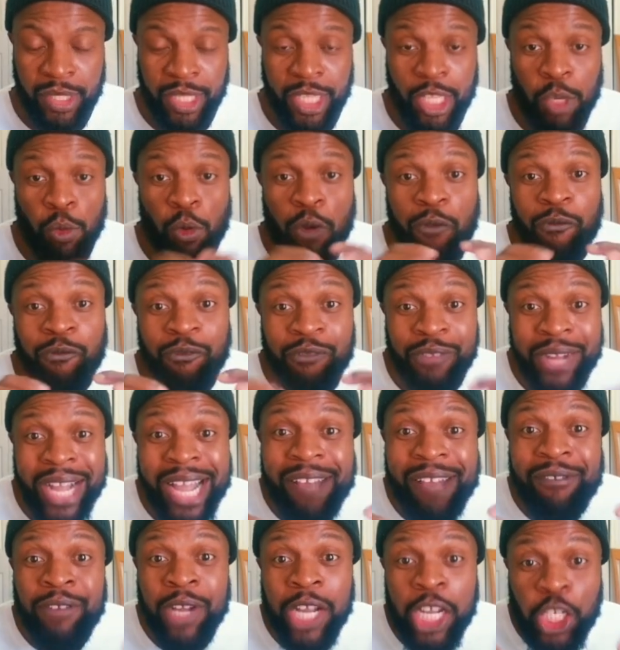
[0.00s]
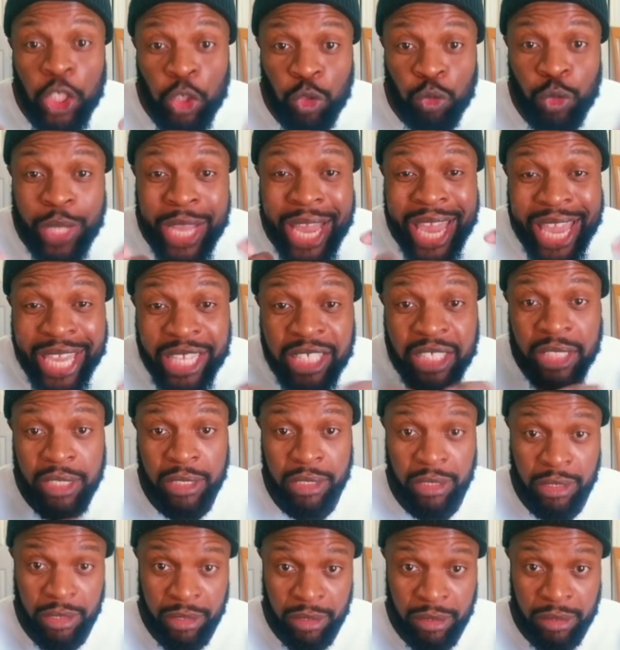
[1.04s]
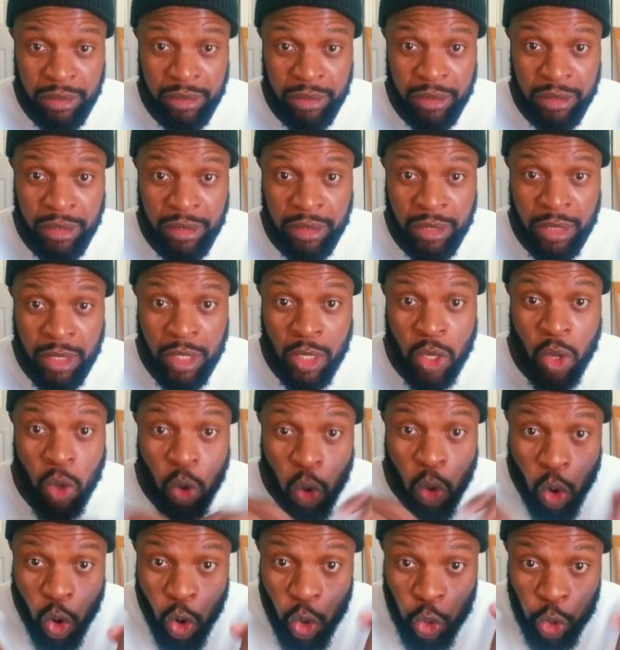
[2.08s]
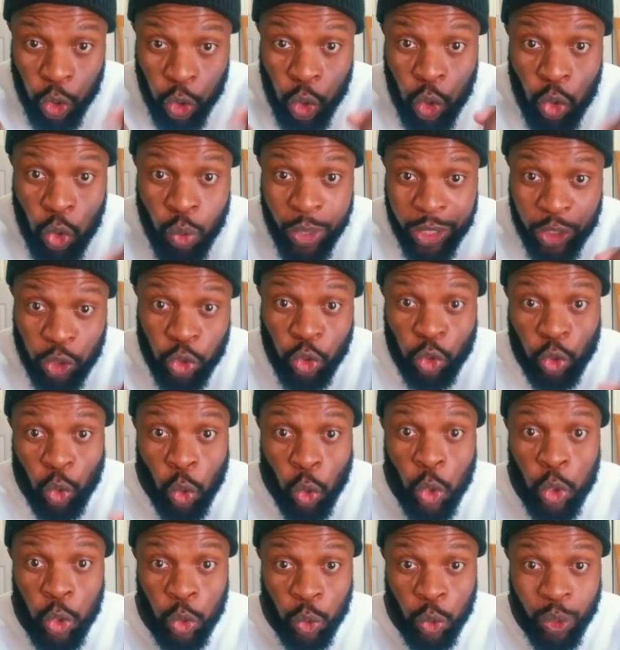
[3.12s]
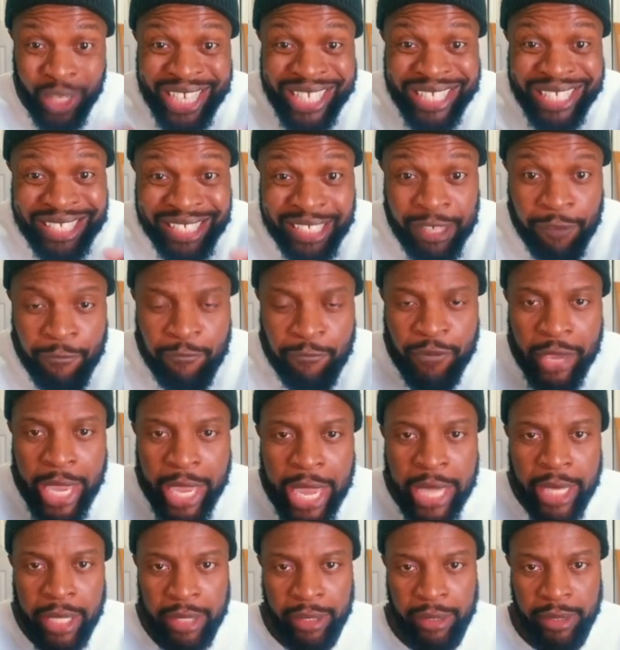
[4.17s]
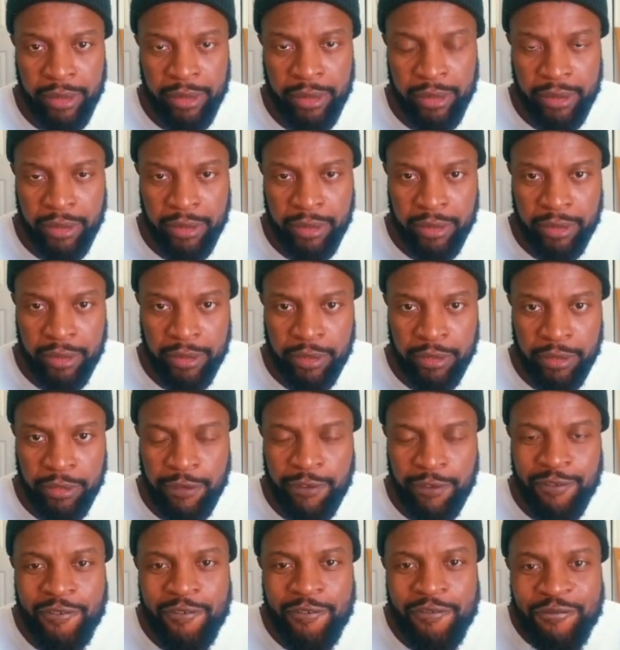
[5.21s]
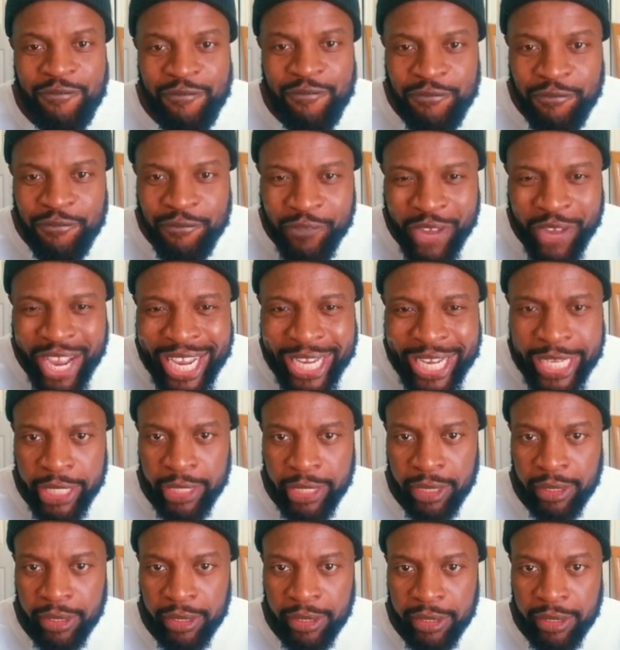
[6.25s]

There were 500 Haitians on U.S. soil in Savannah fighting